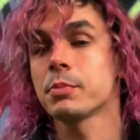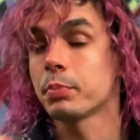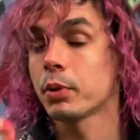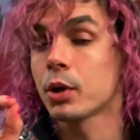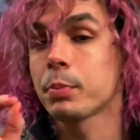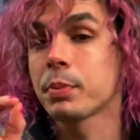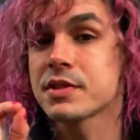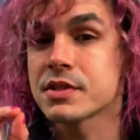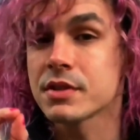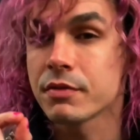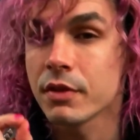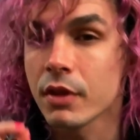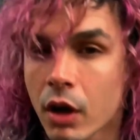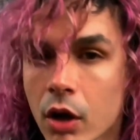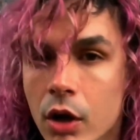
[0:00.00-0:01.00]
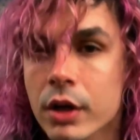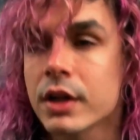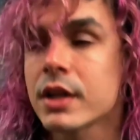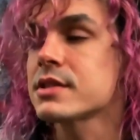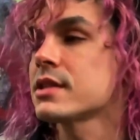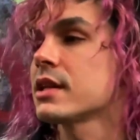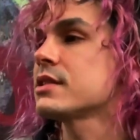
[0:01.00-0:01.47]
purpose of the
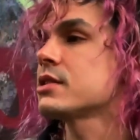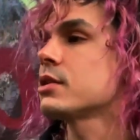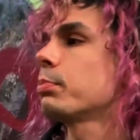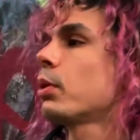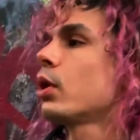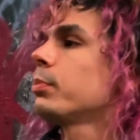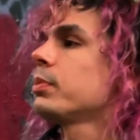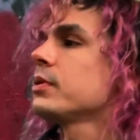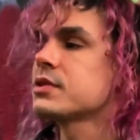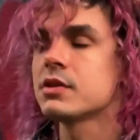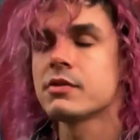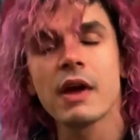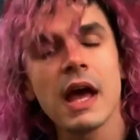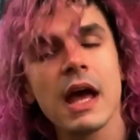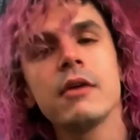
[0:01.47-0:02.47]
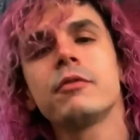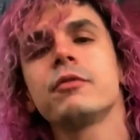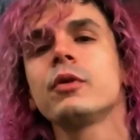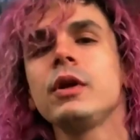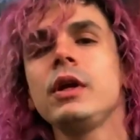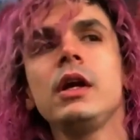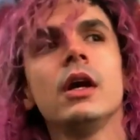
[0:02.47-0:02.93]
artist. That's the purpose of
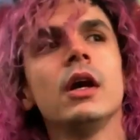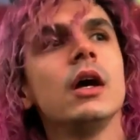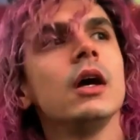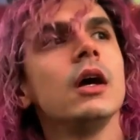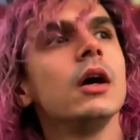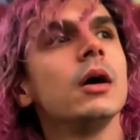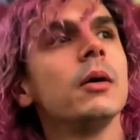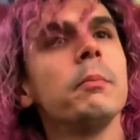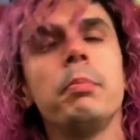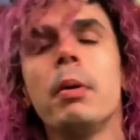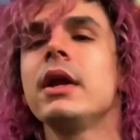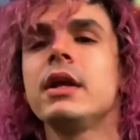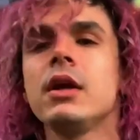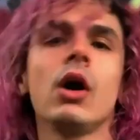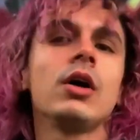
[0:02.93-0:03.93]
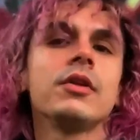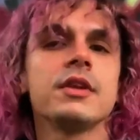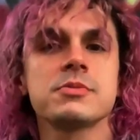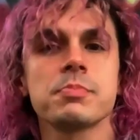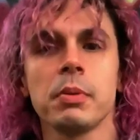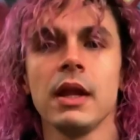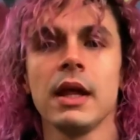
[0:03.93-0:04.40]
everybody on
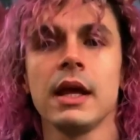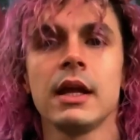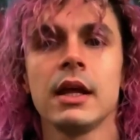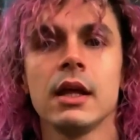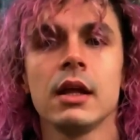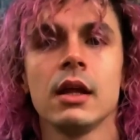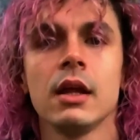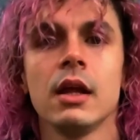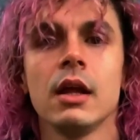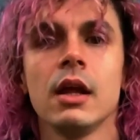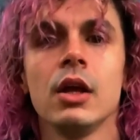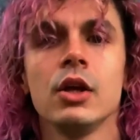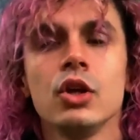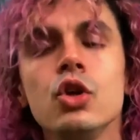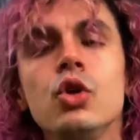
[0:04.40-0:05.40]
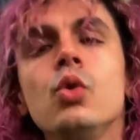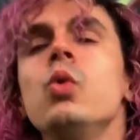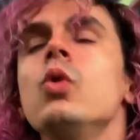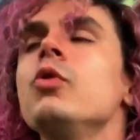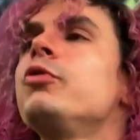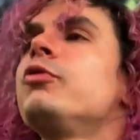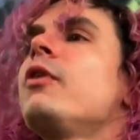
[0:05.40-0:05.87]
this planet. You
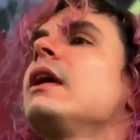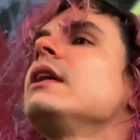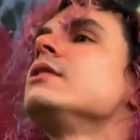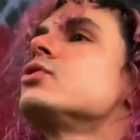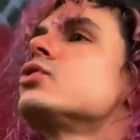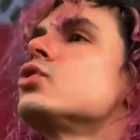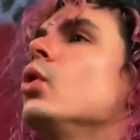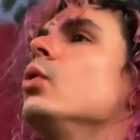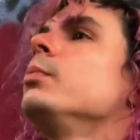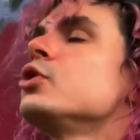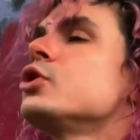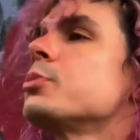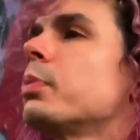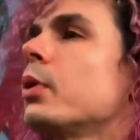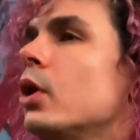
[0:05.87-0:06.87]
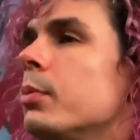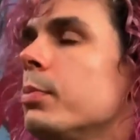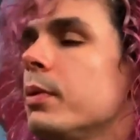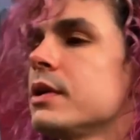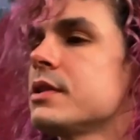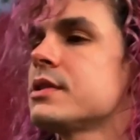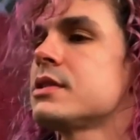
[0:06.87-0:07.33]
will find so much
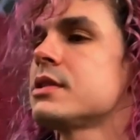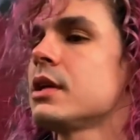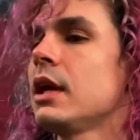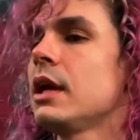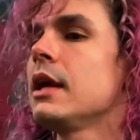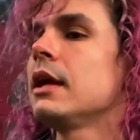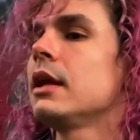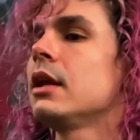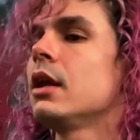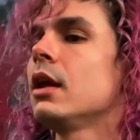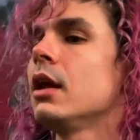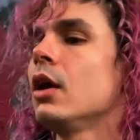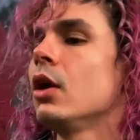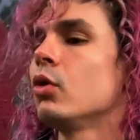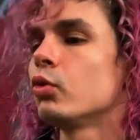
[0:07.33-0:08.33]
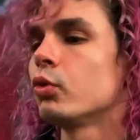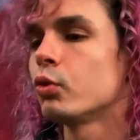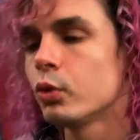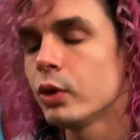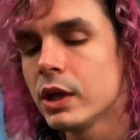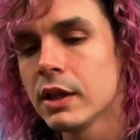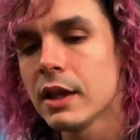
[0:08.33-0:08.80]
purpose in
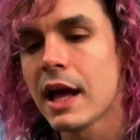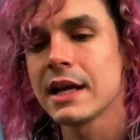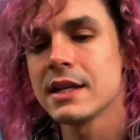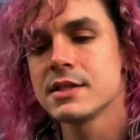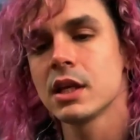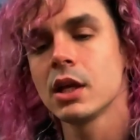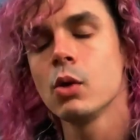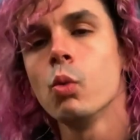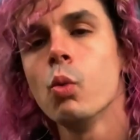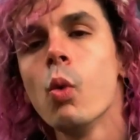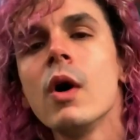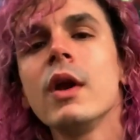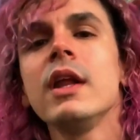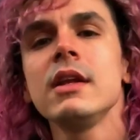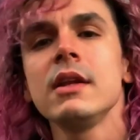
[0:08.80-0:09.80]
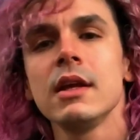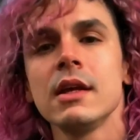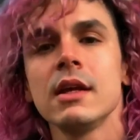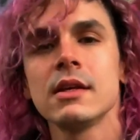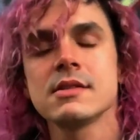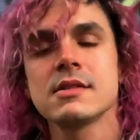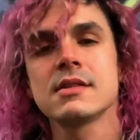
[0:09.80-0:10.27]
realizing what it
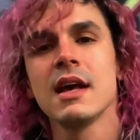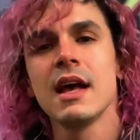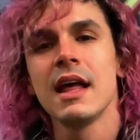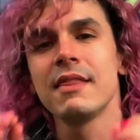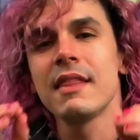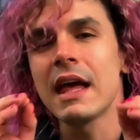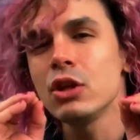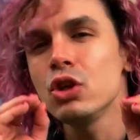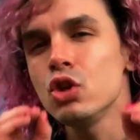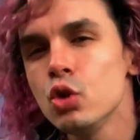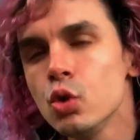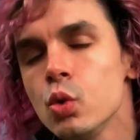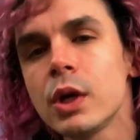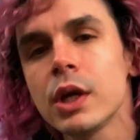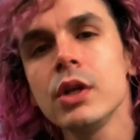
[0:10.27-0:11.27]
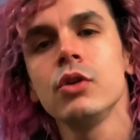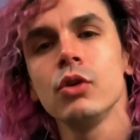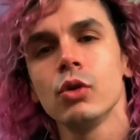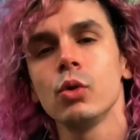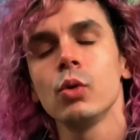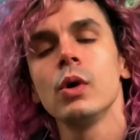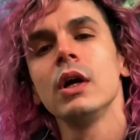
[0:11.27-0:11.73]
is that you can
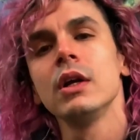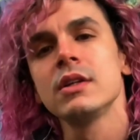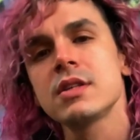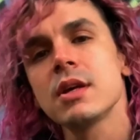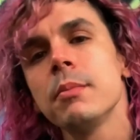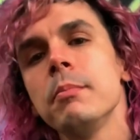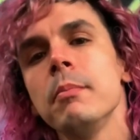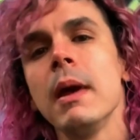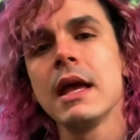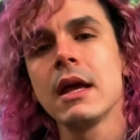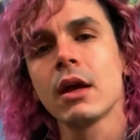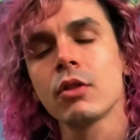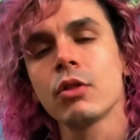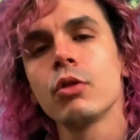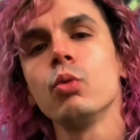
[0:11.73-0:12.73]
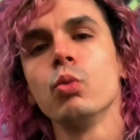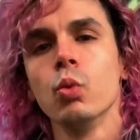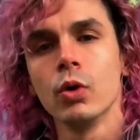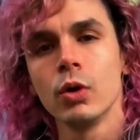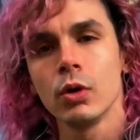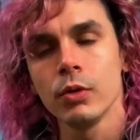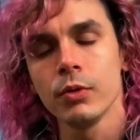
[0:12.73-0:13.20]
do to make the
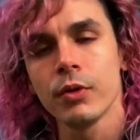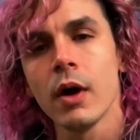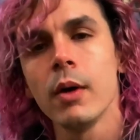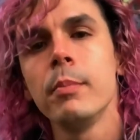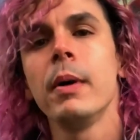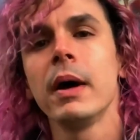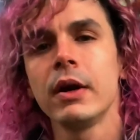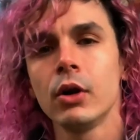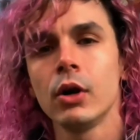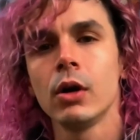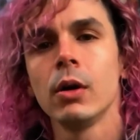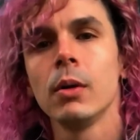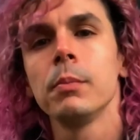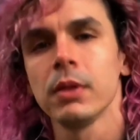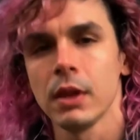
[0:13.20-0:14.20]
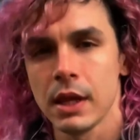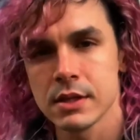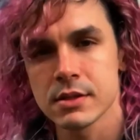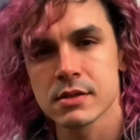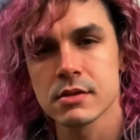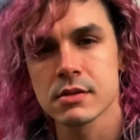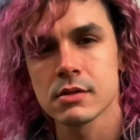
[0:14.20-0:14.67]
world a better
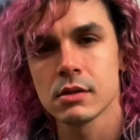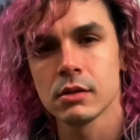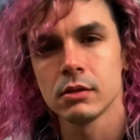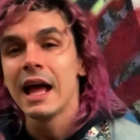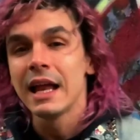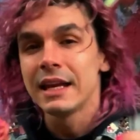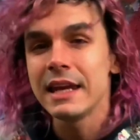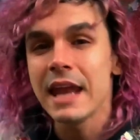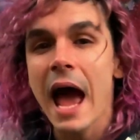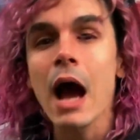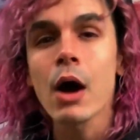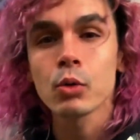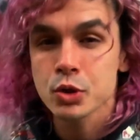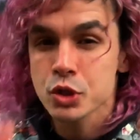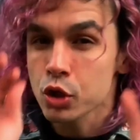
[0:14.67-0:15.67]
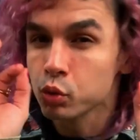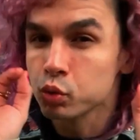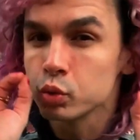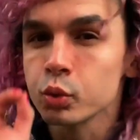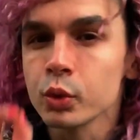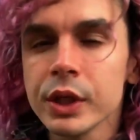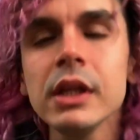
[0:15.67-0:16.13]
place. Now, to
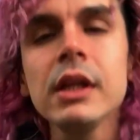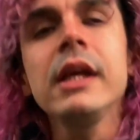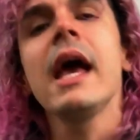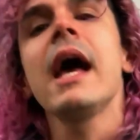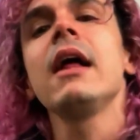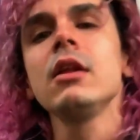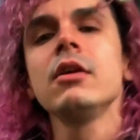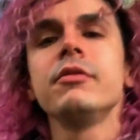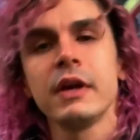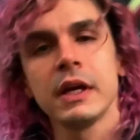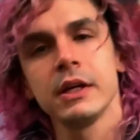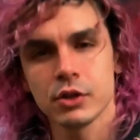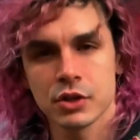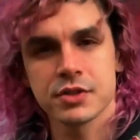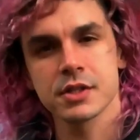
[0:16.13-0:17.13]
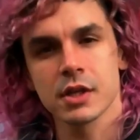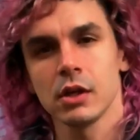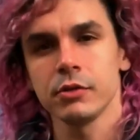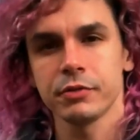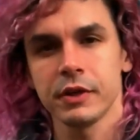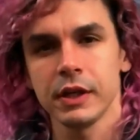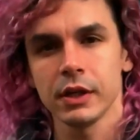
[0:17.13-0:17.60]
really elevate
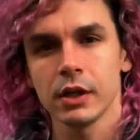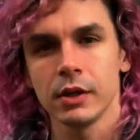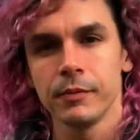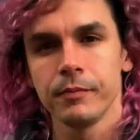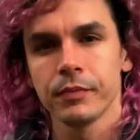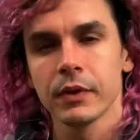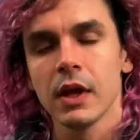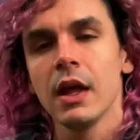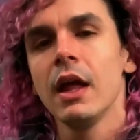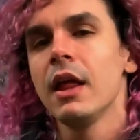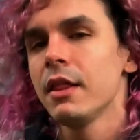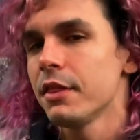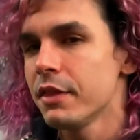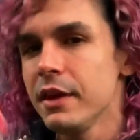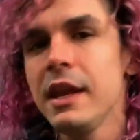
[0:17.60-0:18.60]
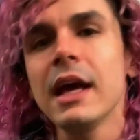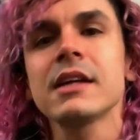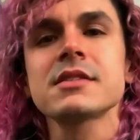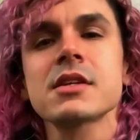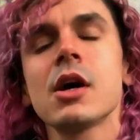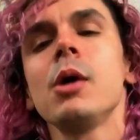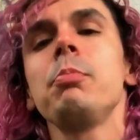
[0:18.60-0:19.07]
yourself here, the
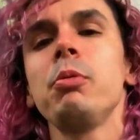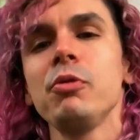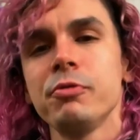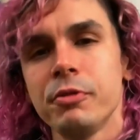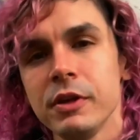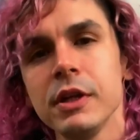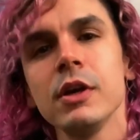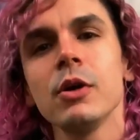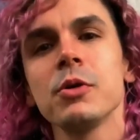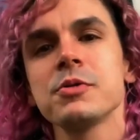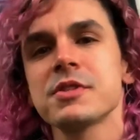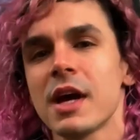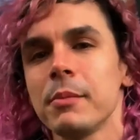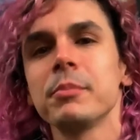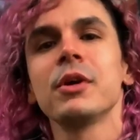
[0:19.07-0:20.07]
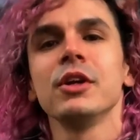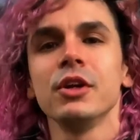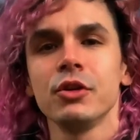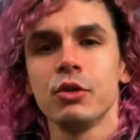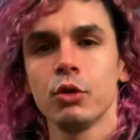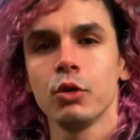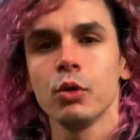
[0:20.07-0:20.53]
next couple videos I'm
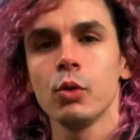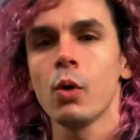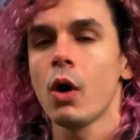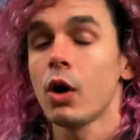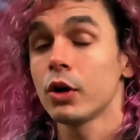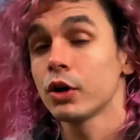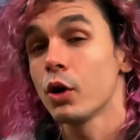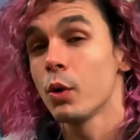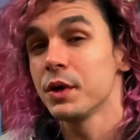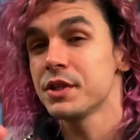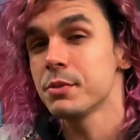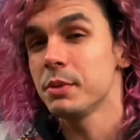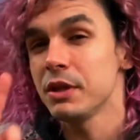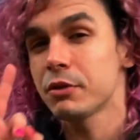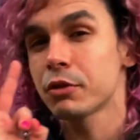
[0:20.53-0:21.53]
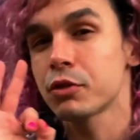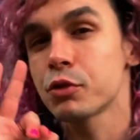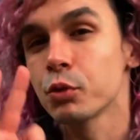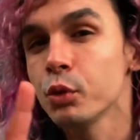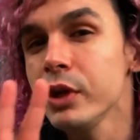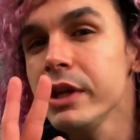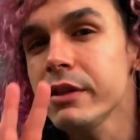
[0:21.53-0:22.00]
gonna do are going to be
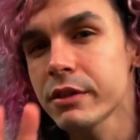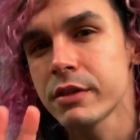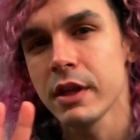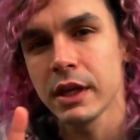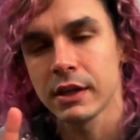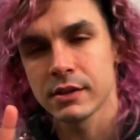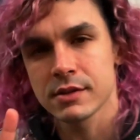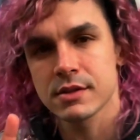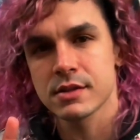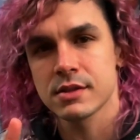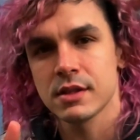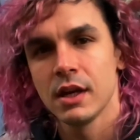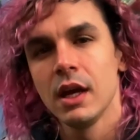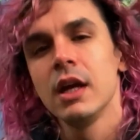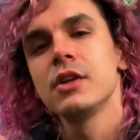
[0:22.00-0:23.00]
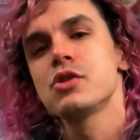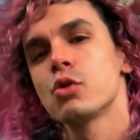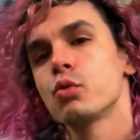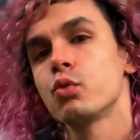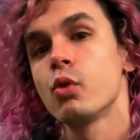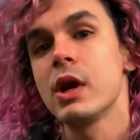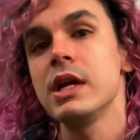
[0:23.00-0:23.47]
3 things to
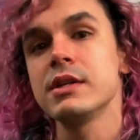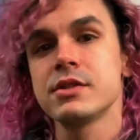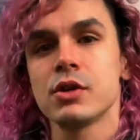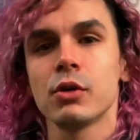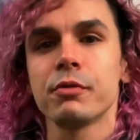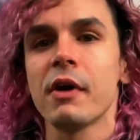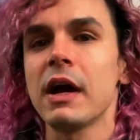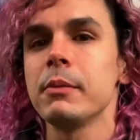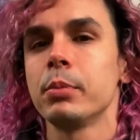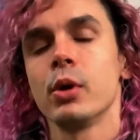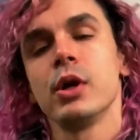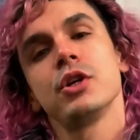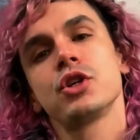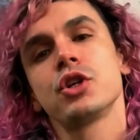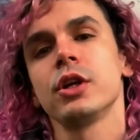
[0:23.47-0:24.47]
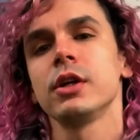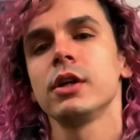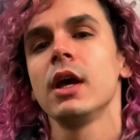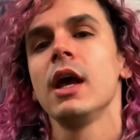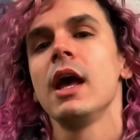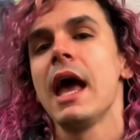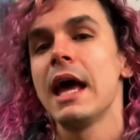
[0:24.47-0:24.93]
raise your
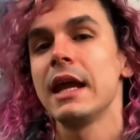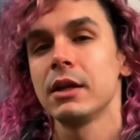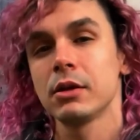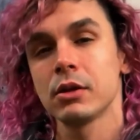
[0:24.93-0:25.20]
vibration and